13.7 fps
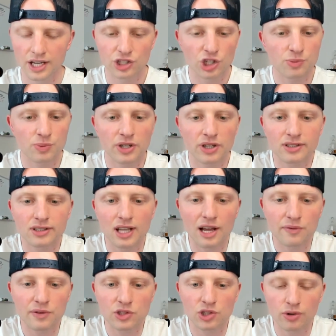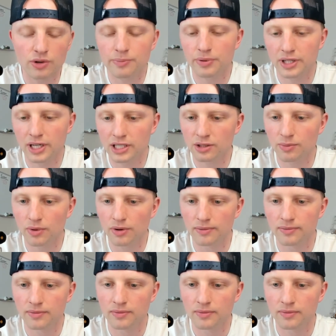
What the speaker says: Just because life is so unpredictable.